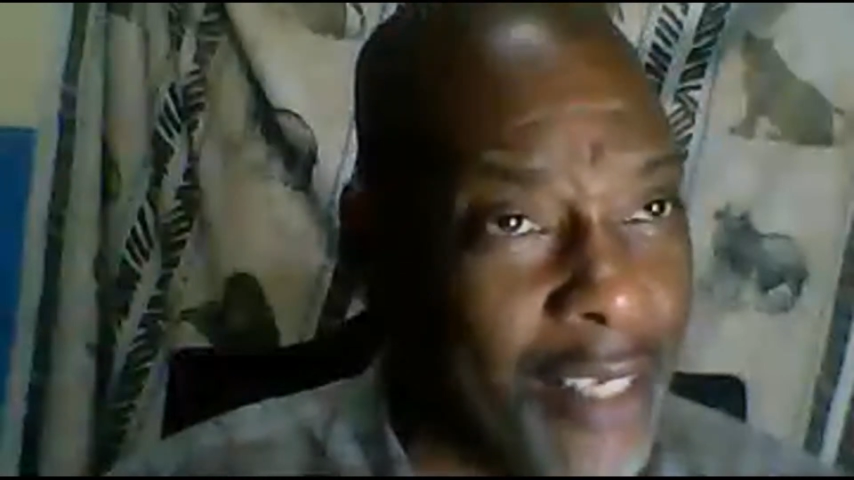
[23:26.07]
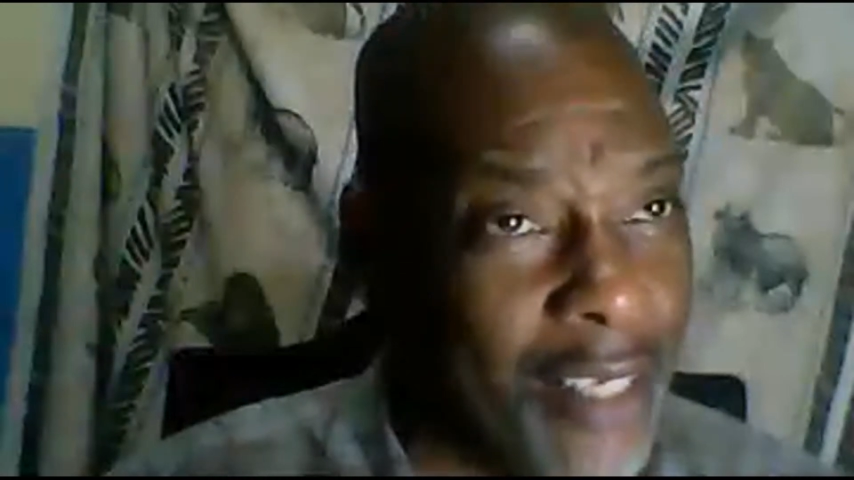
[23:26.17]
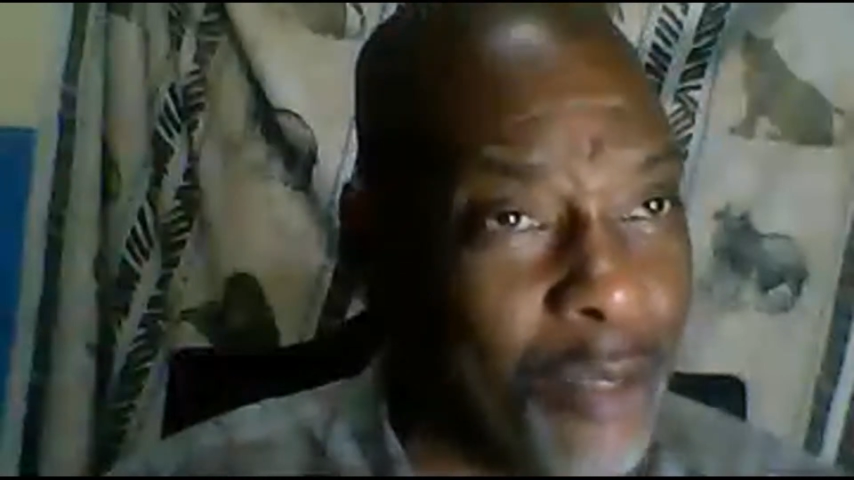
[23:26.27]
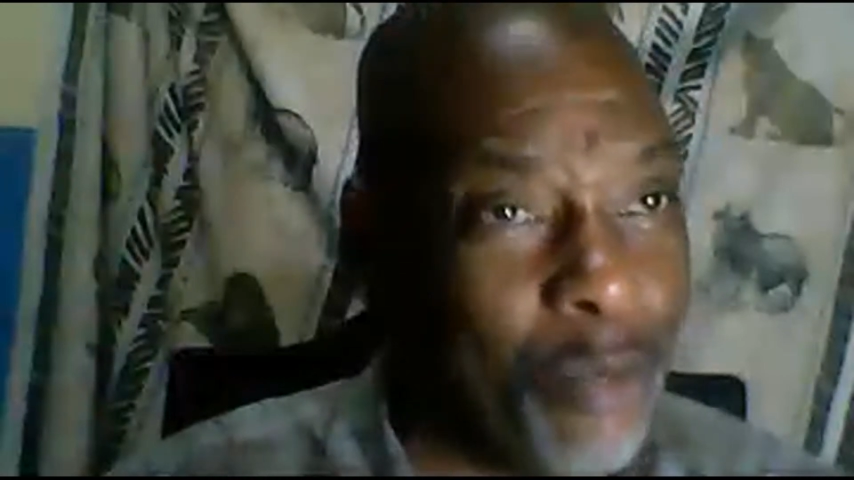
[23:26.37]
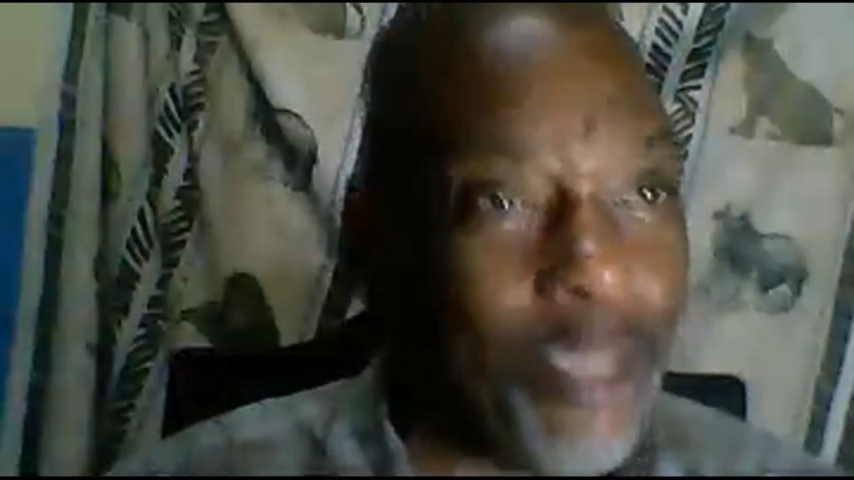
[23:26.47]

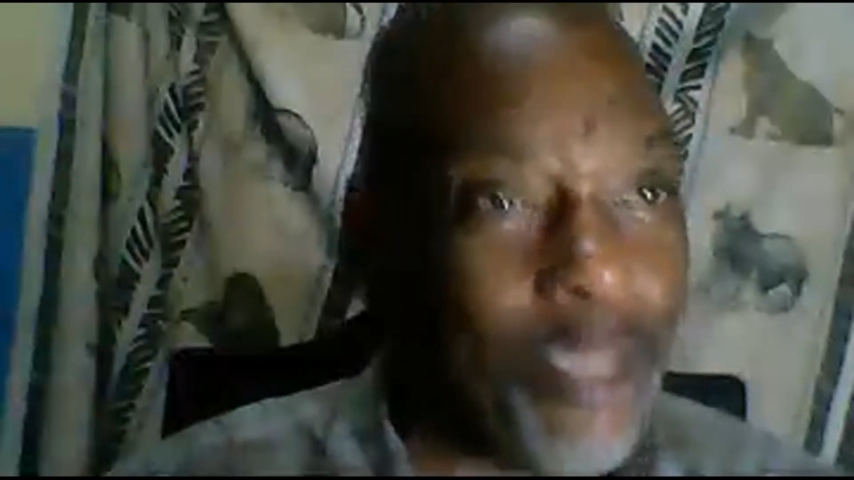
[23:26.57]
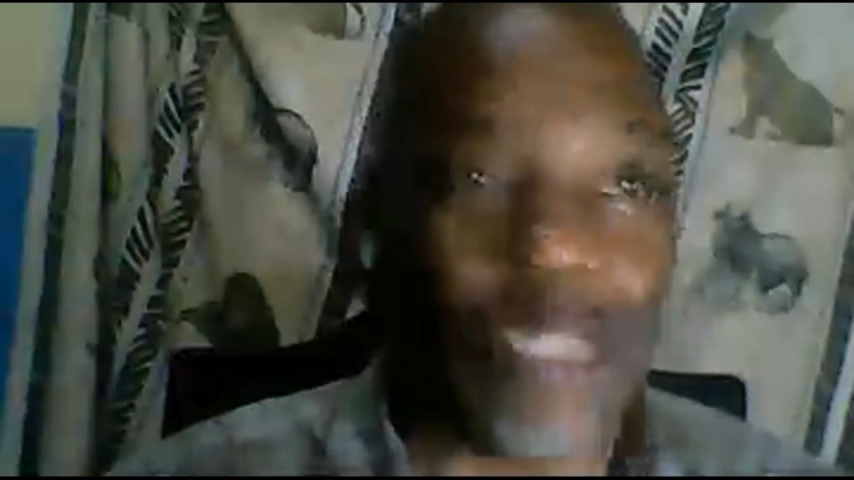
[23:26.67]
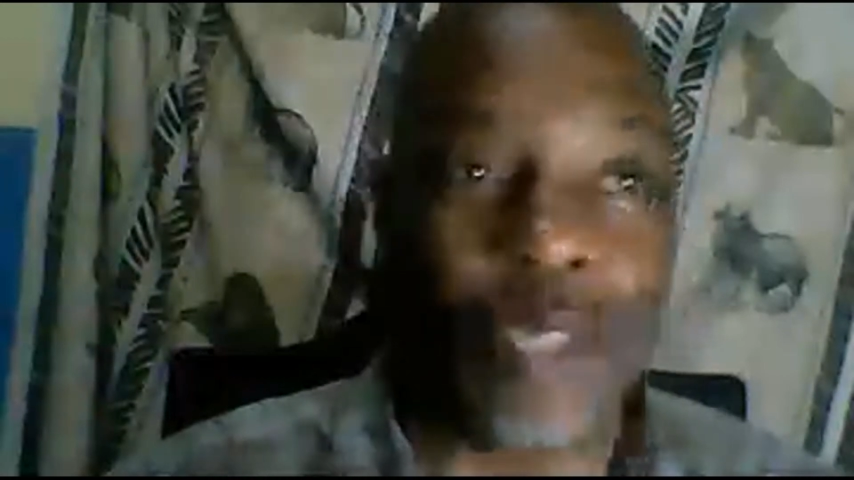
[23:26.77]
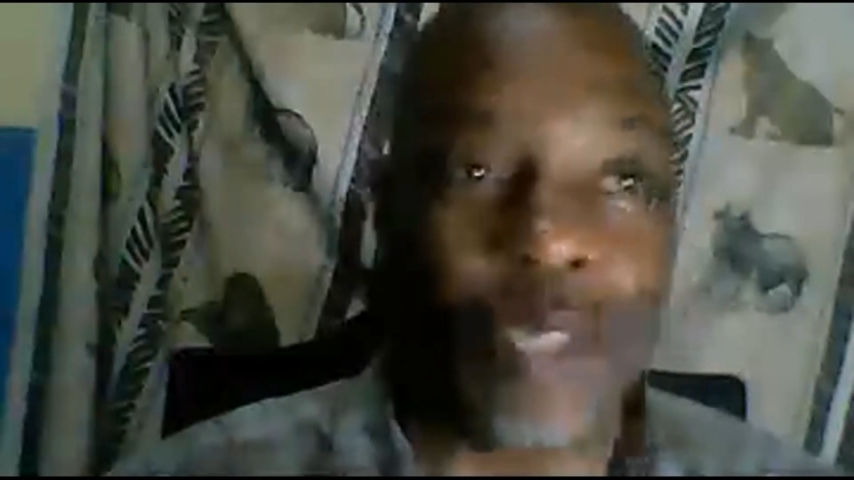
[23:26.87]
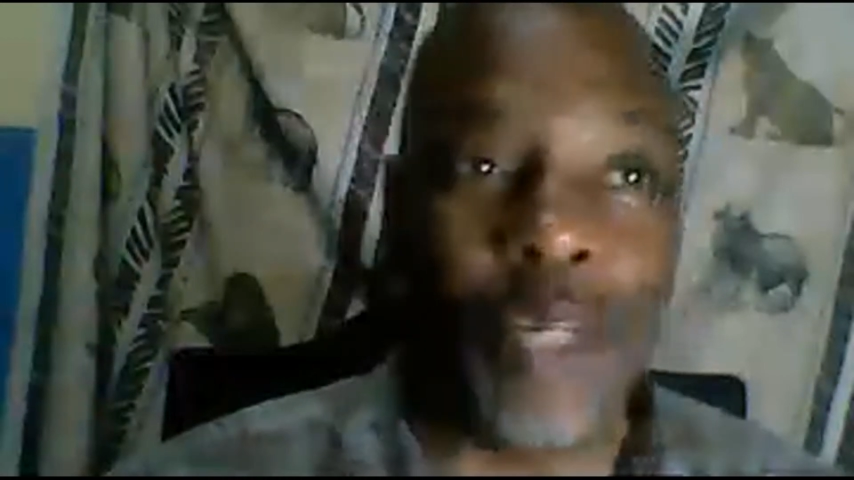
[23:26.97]
you
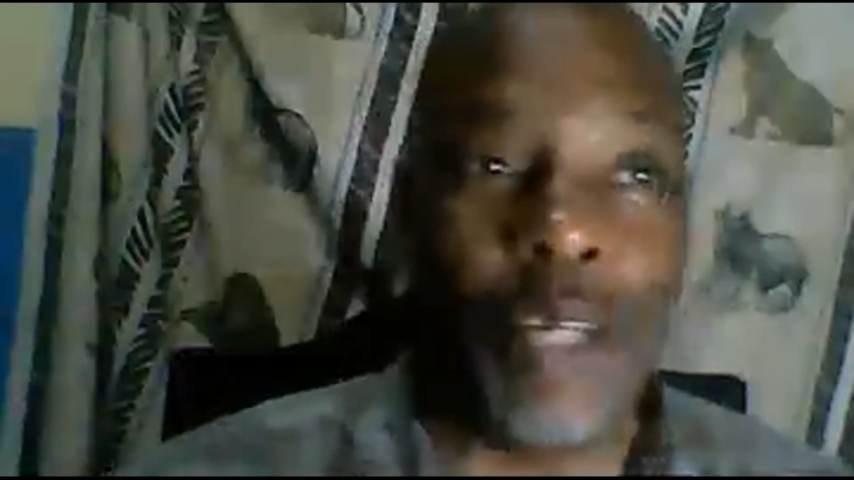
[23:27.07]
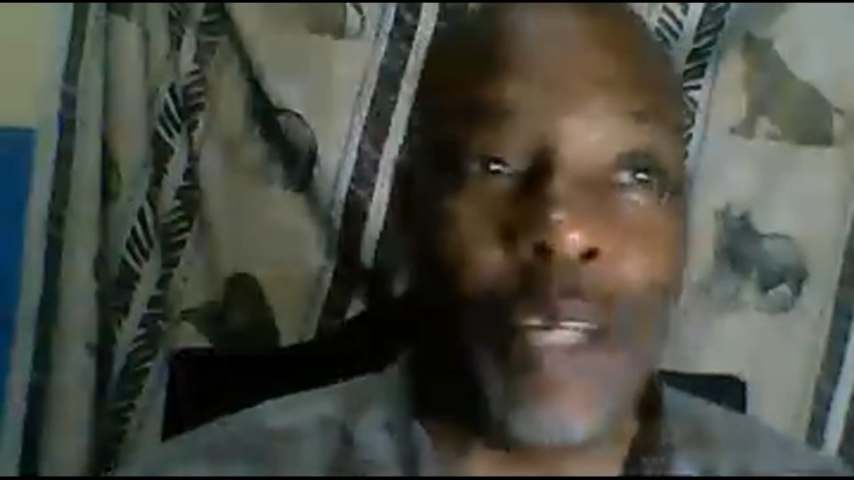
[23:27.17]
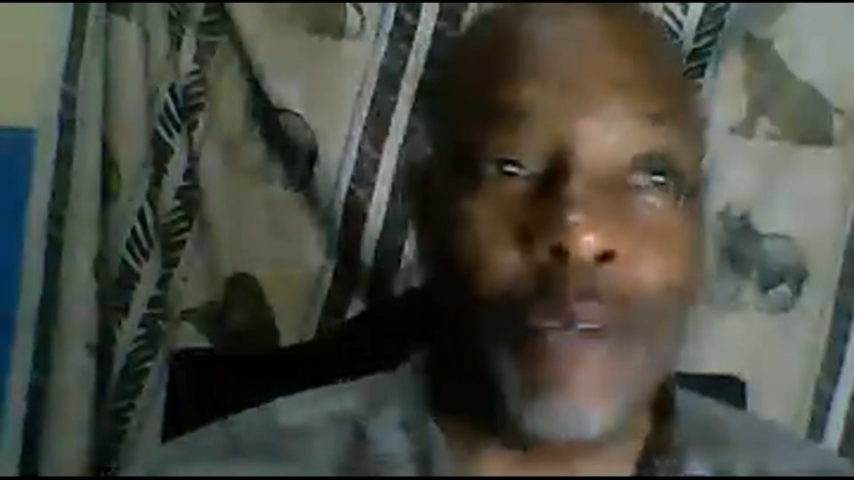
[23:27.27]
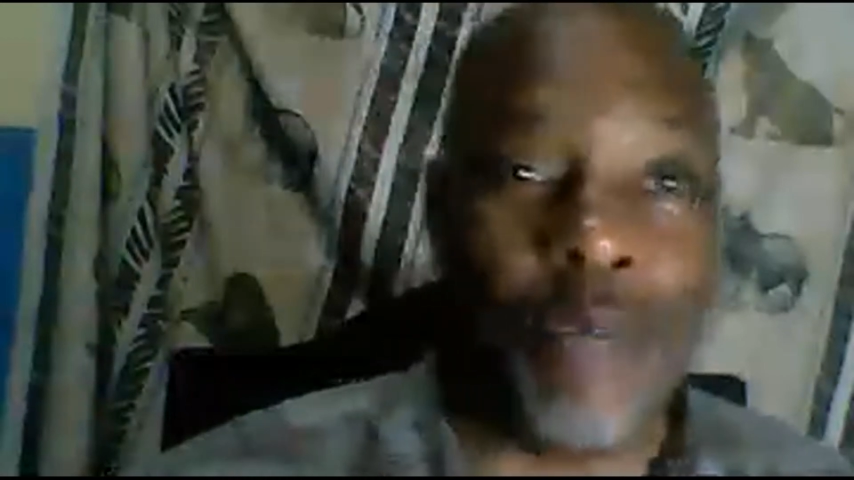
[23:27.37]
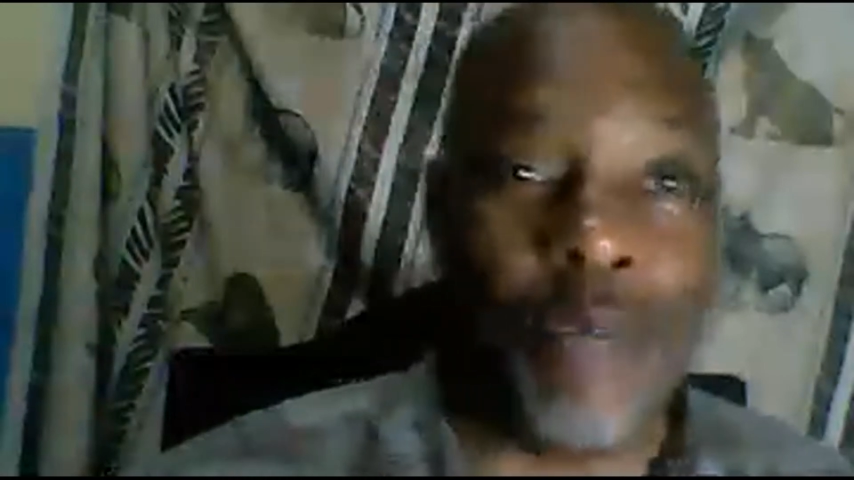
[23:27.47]
missing
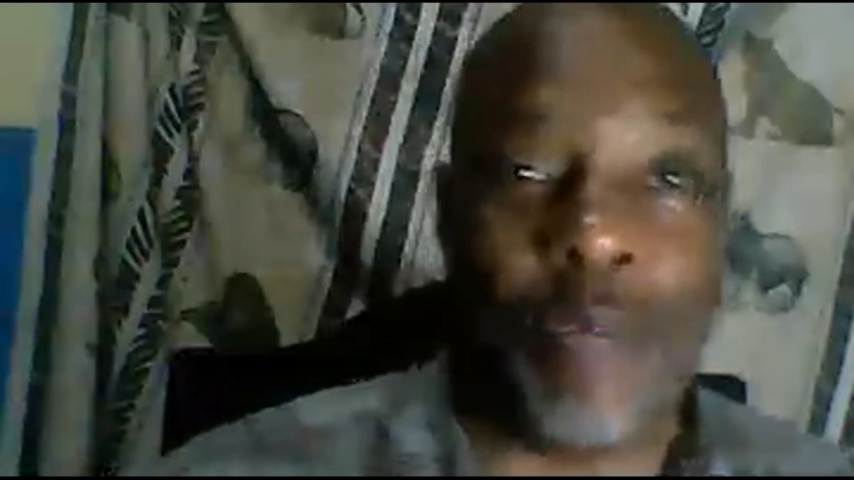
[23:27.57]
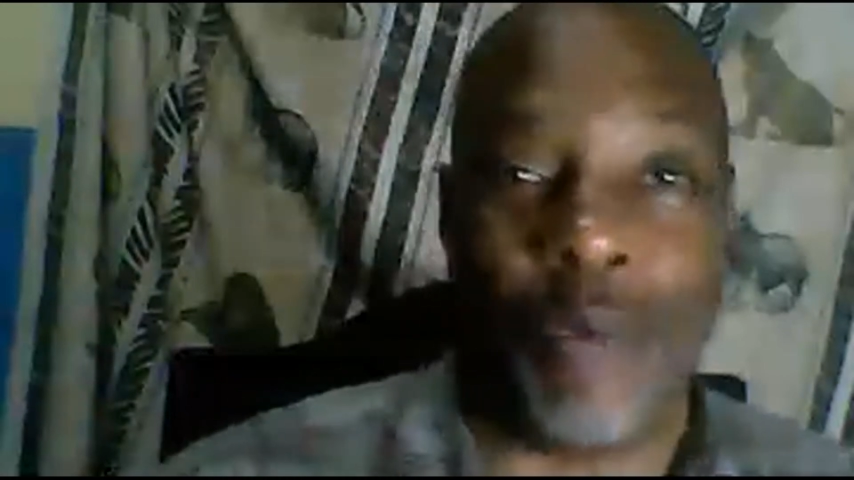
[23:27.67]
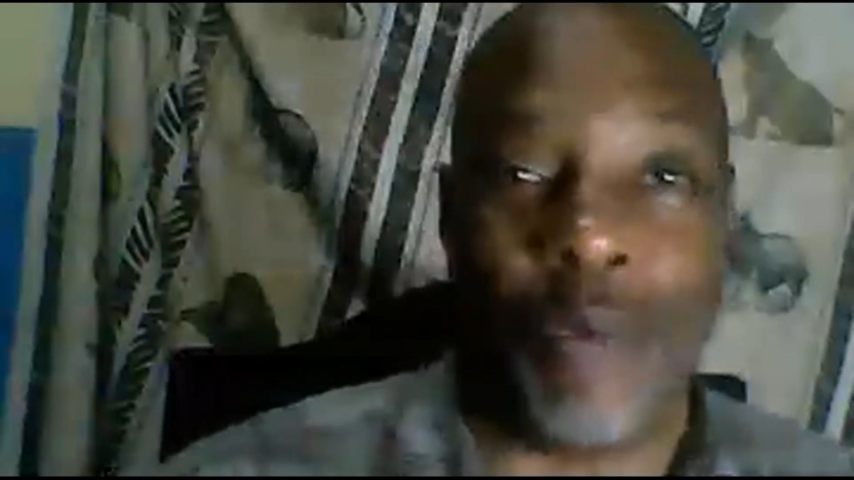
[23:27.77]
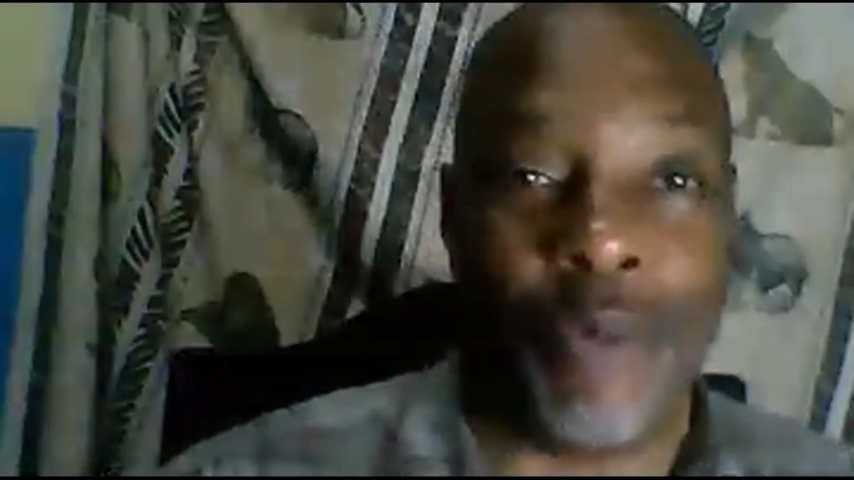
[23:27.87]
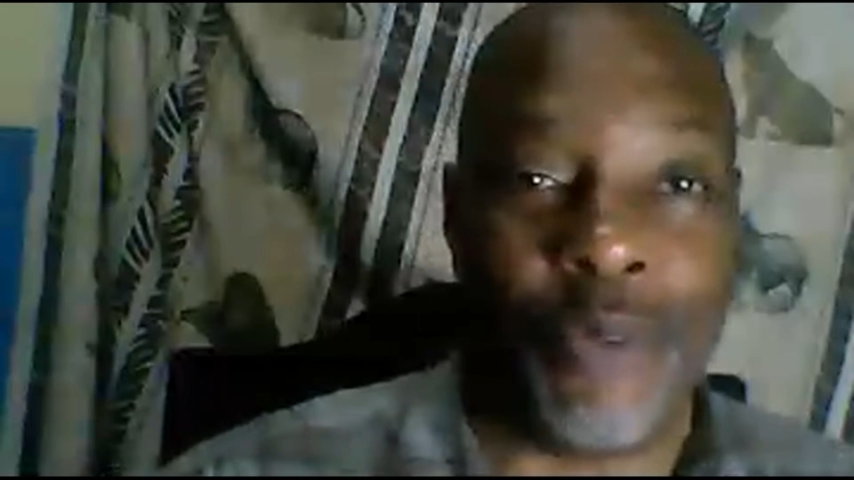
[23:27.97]
20
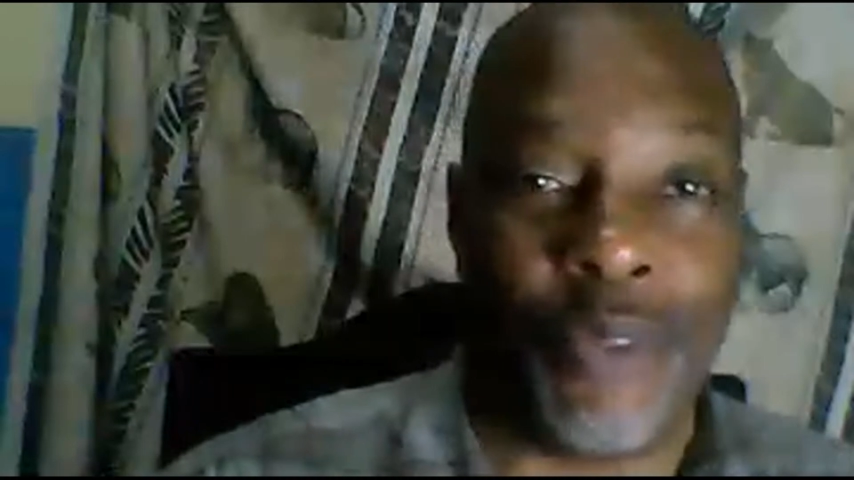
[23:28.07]
people.